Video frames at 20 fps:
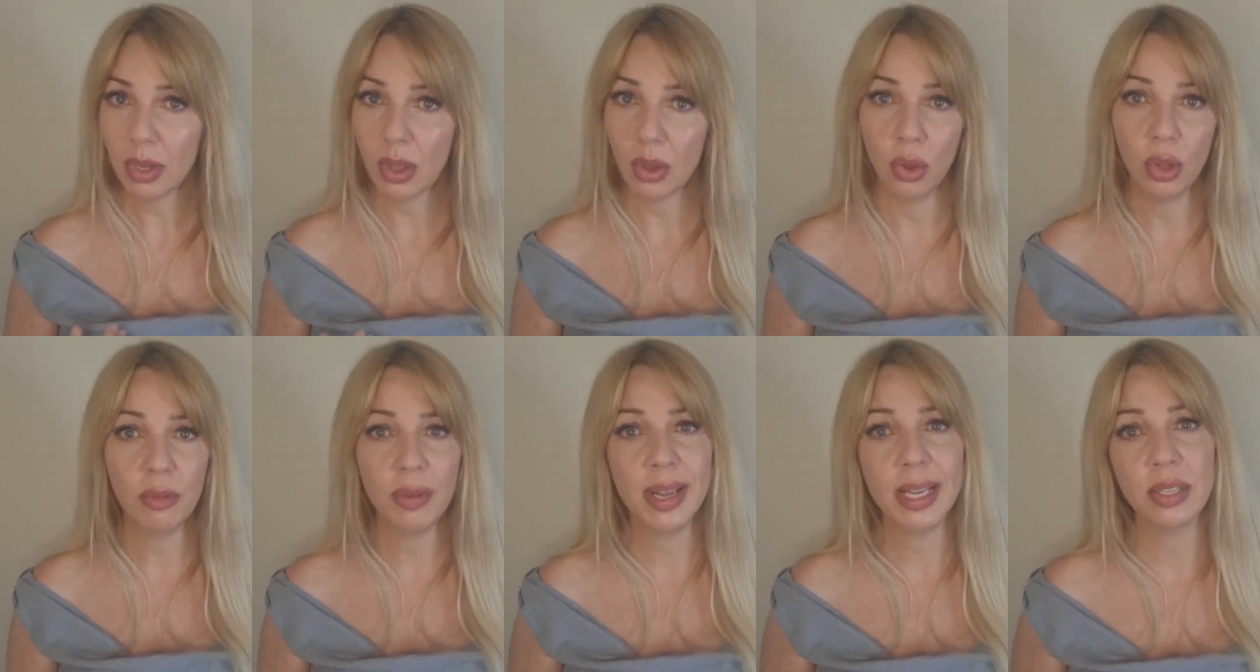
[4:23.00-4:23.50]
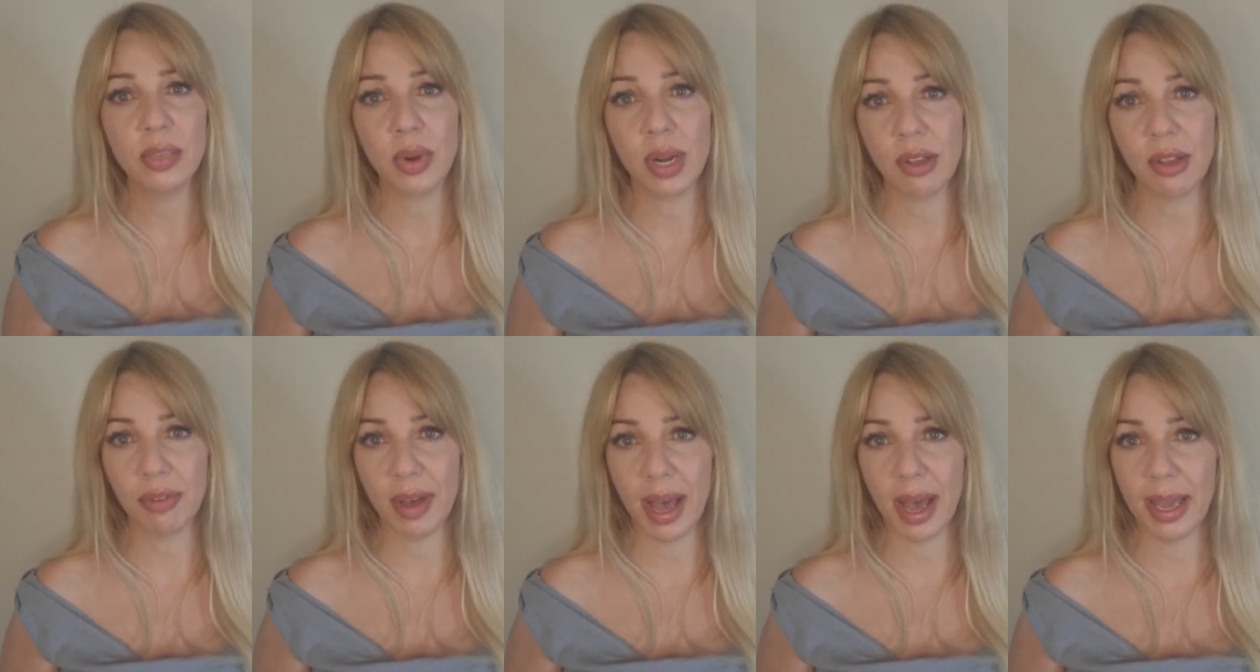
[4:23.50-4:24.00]
Always
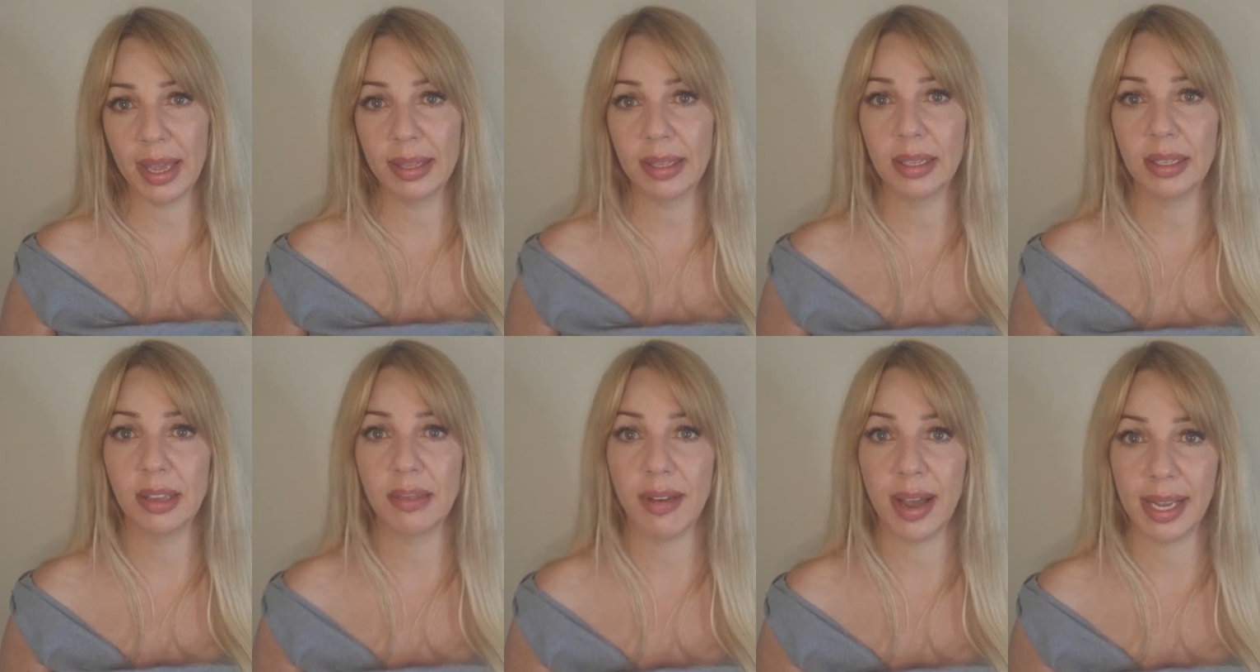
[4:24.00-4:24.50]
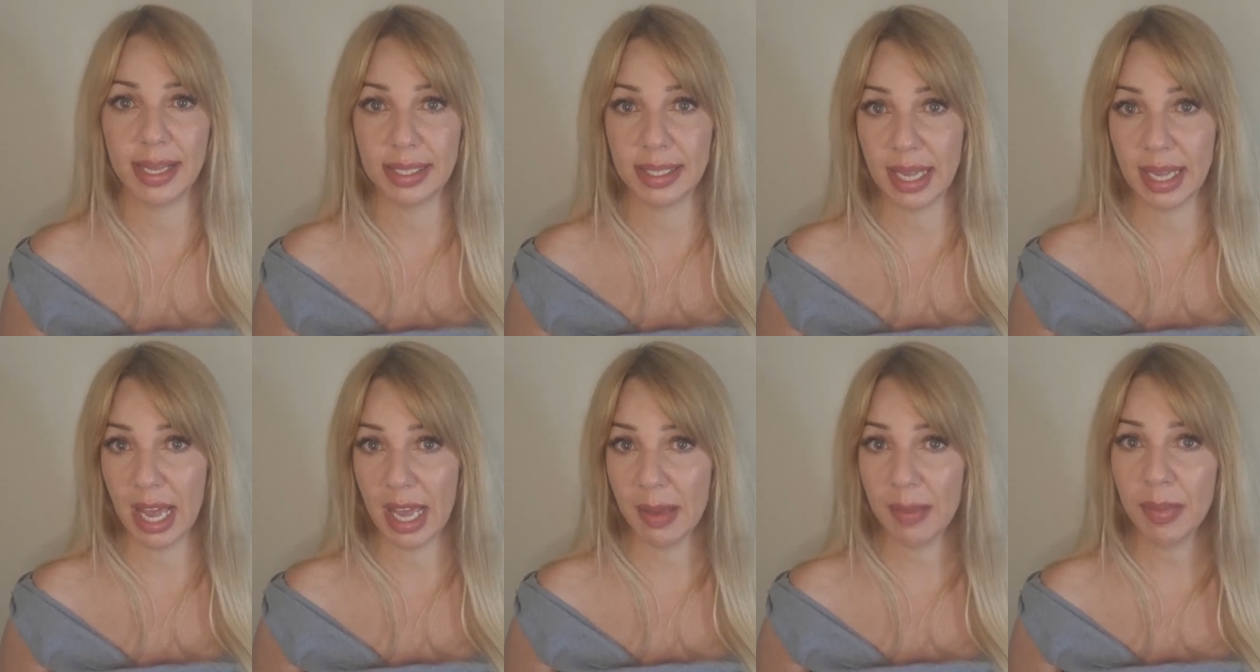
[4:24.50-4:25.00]
verify the device
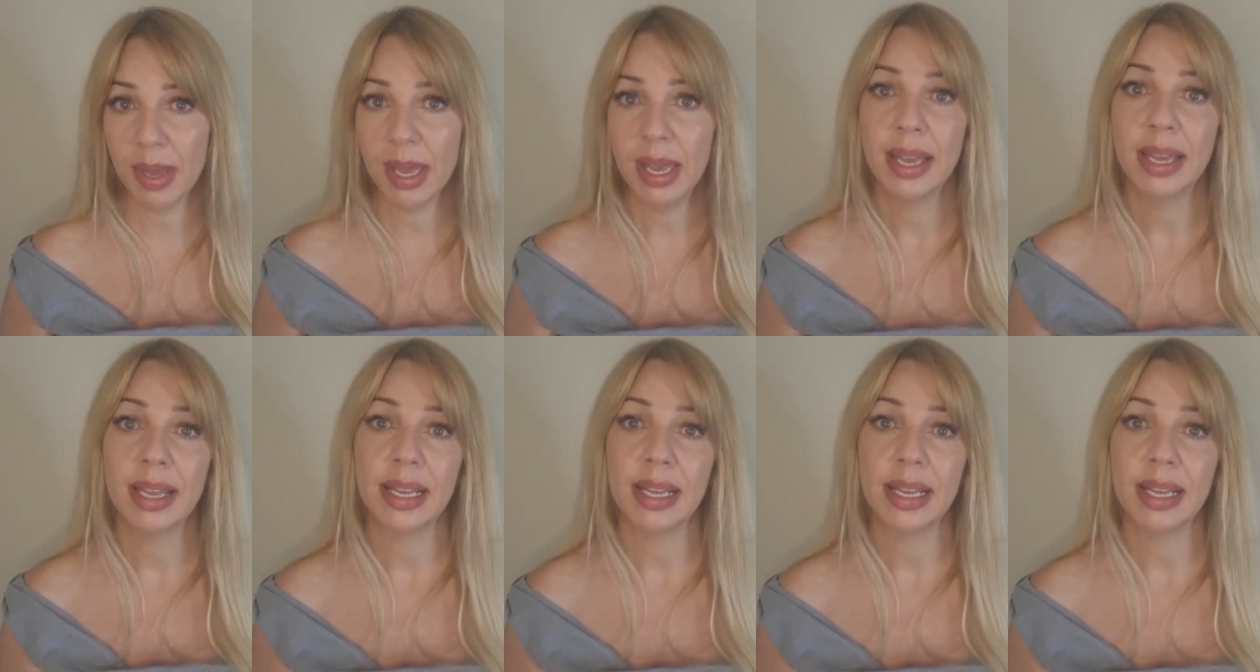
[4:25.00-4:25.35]
type,